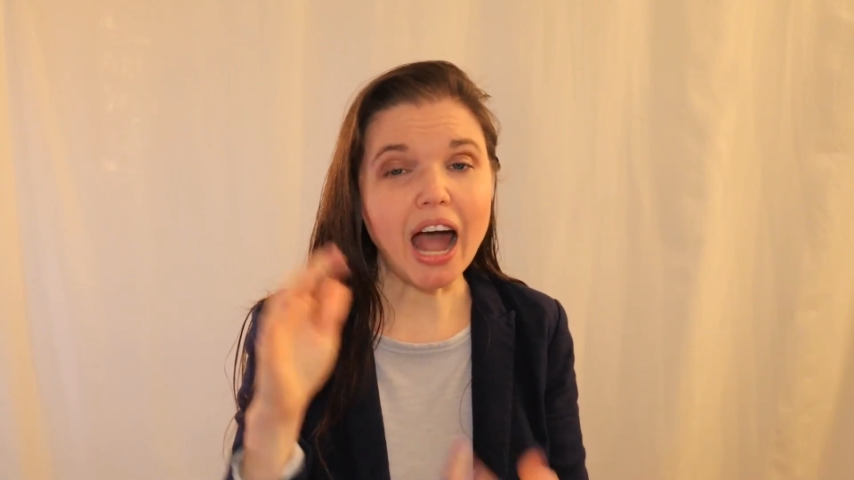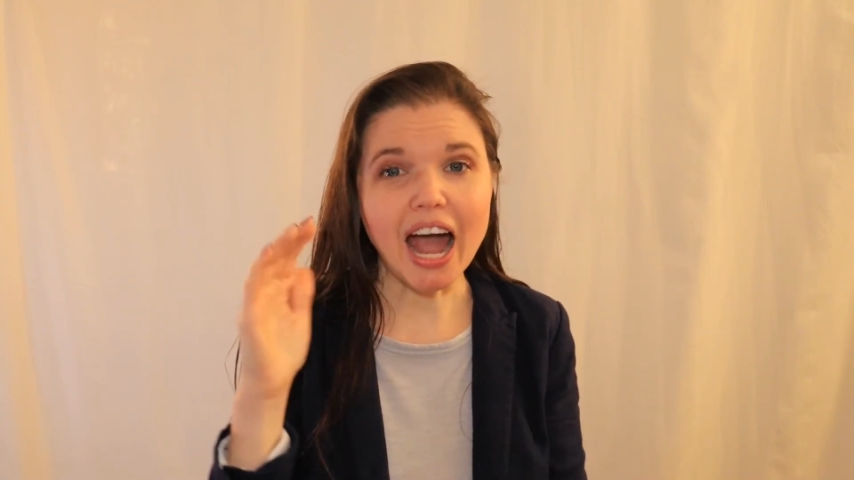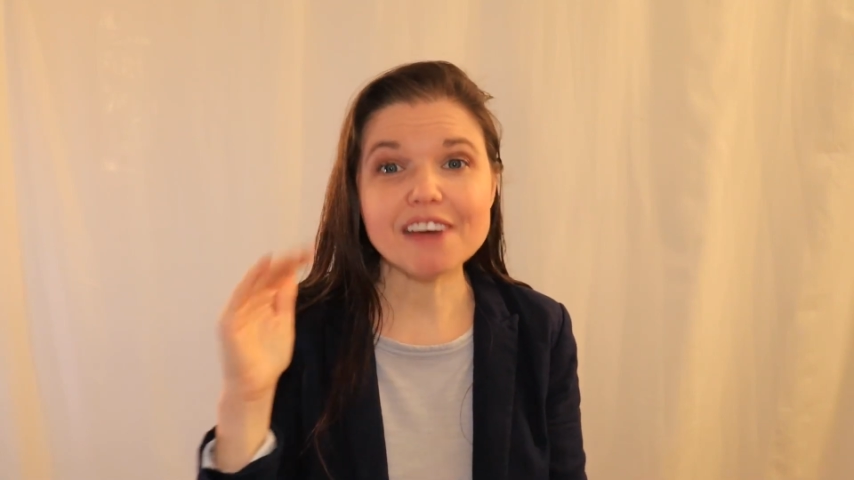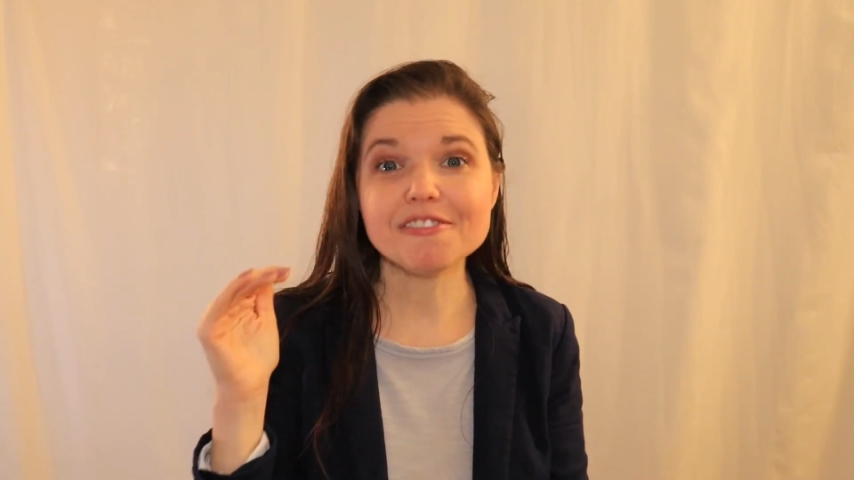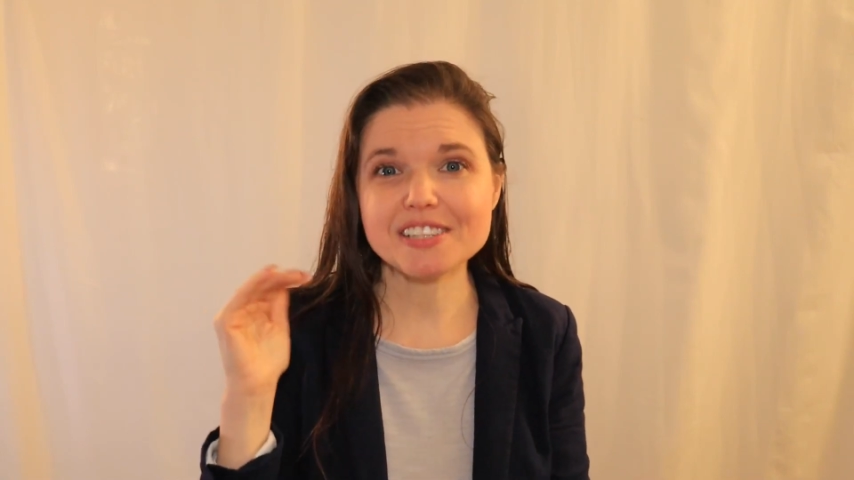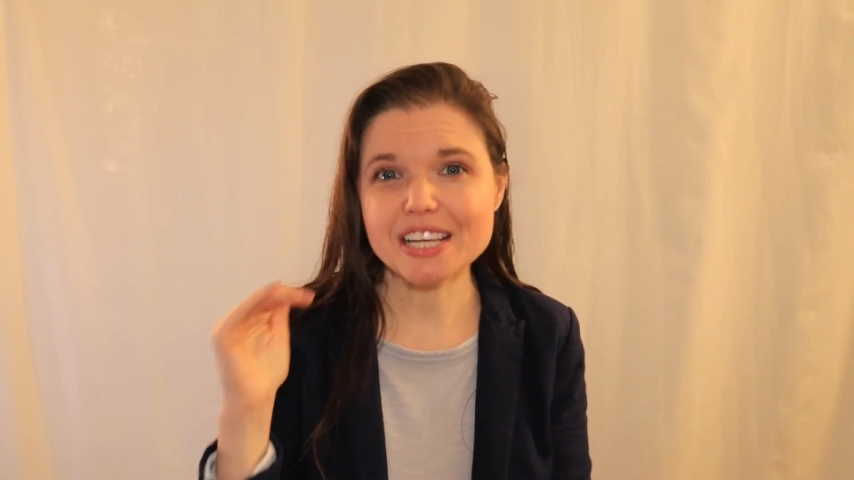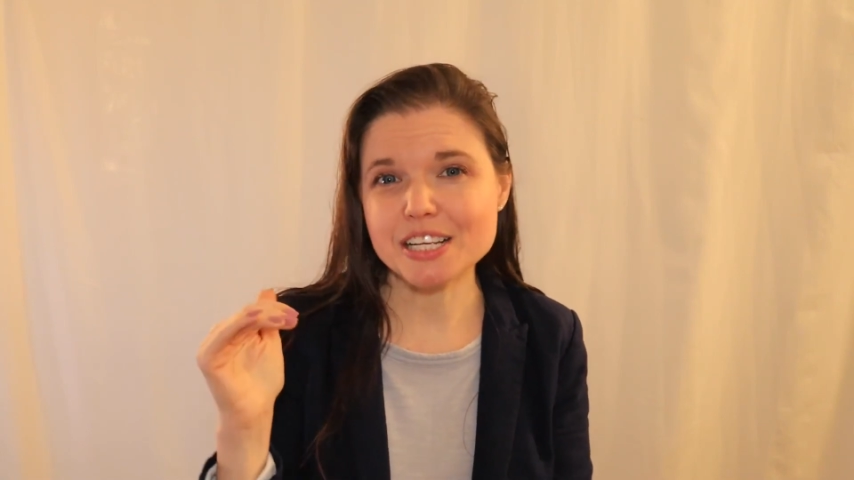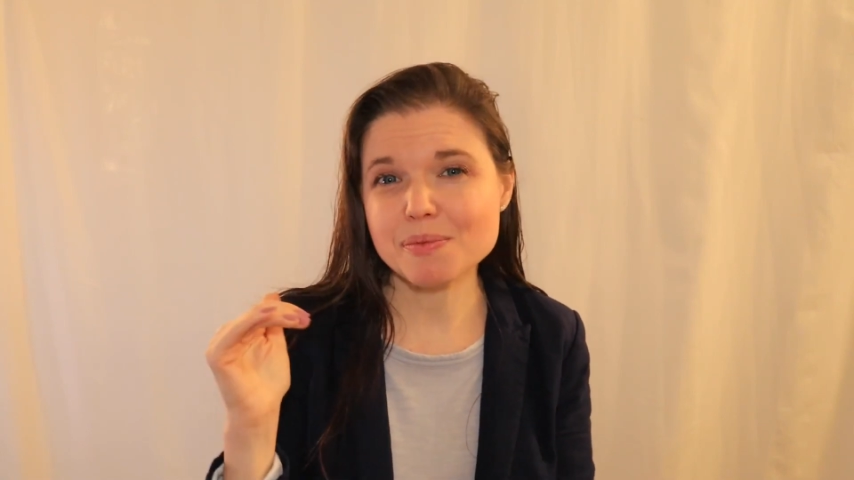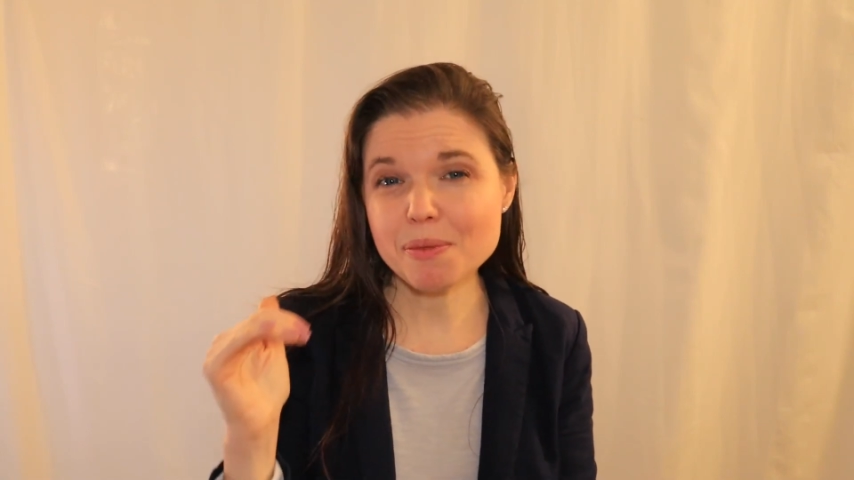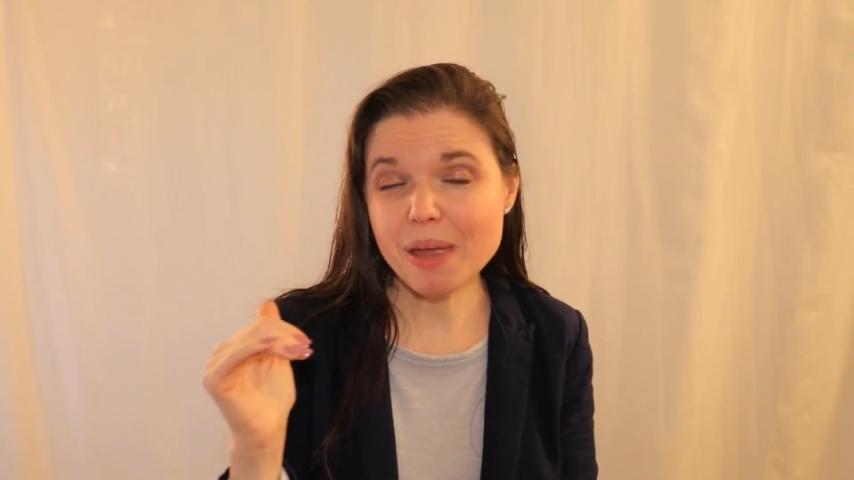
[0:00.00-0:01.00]
half of a
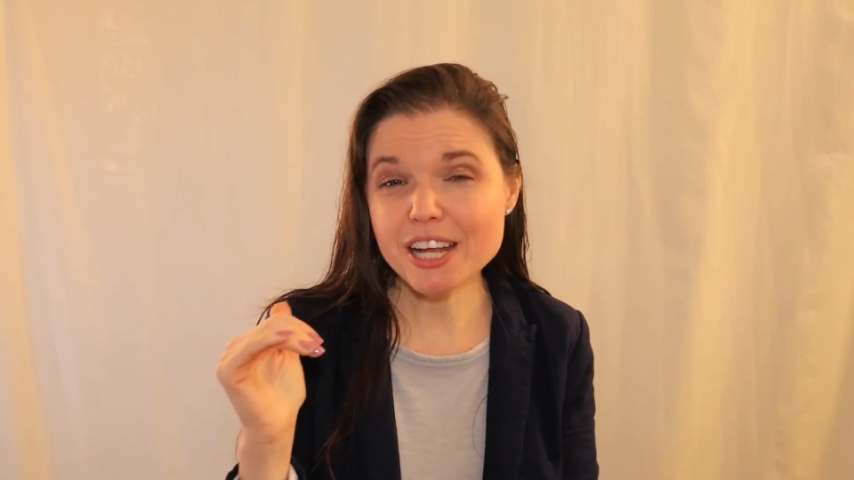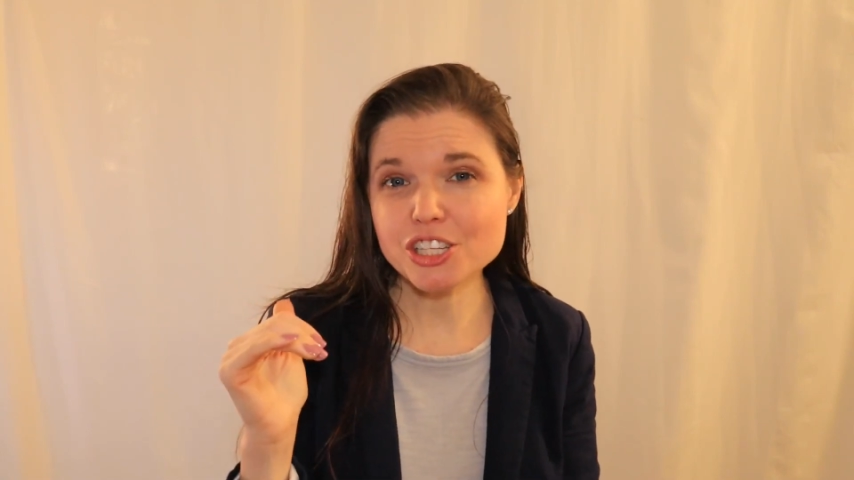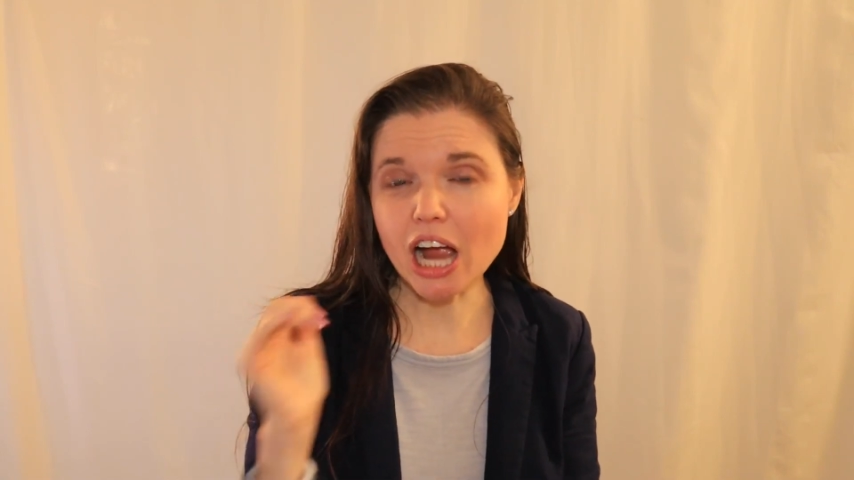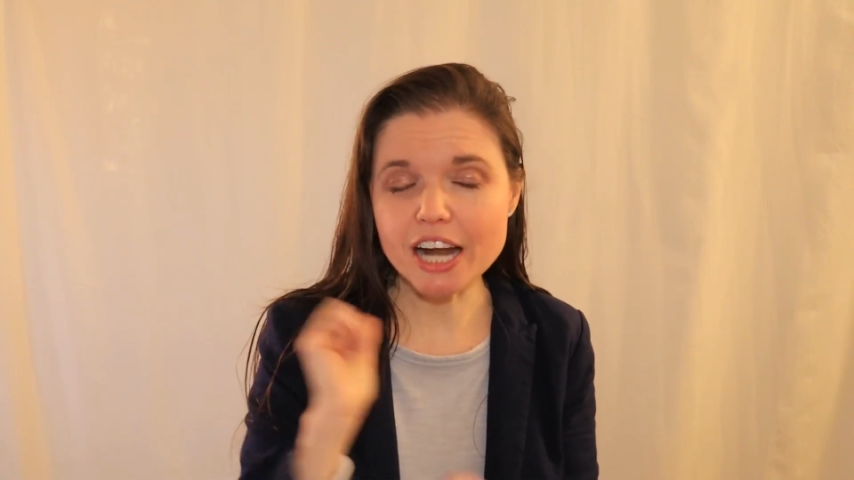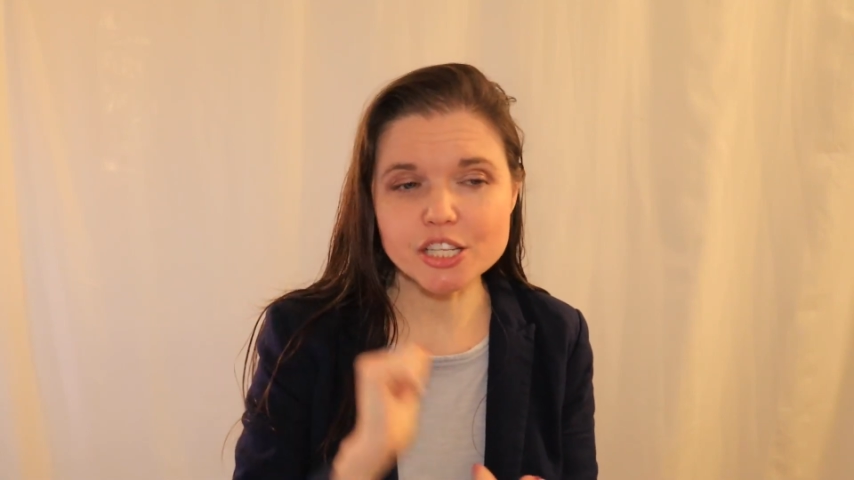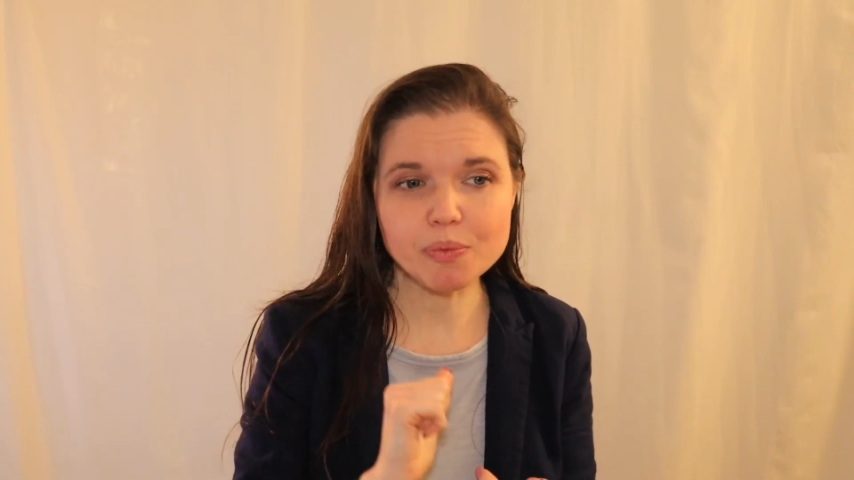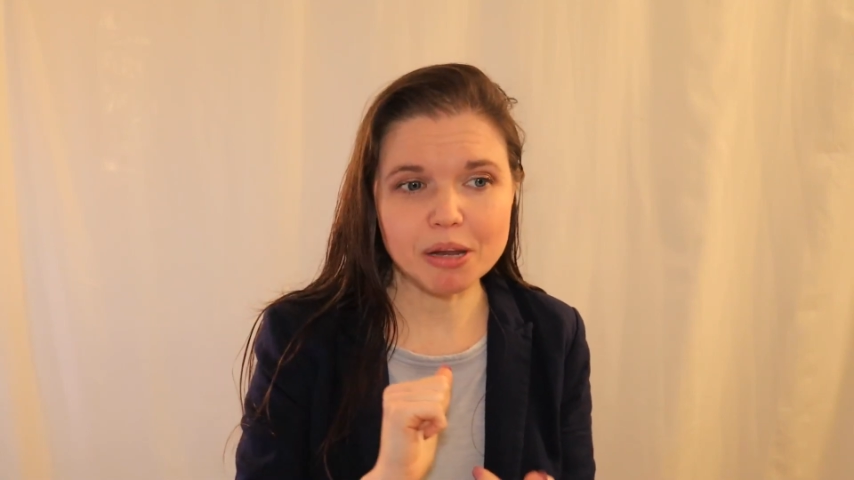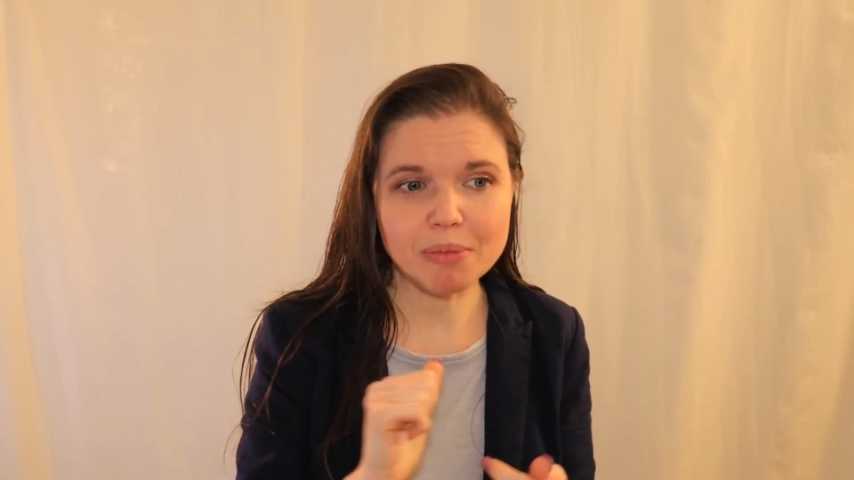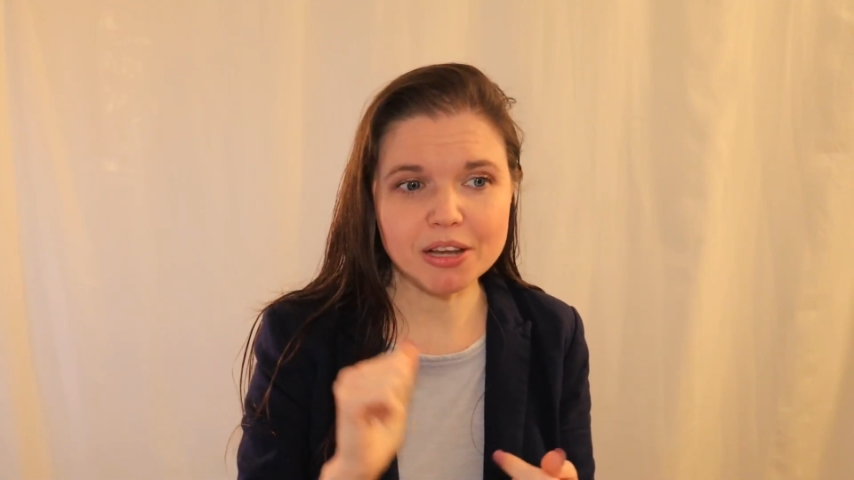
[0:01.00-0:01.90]
textbook page, I just want to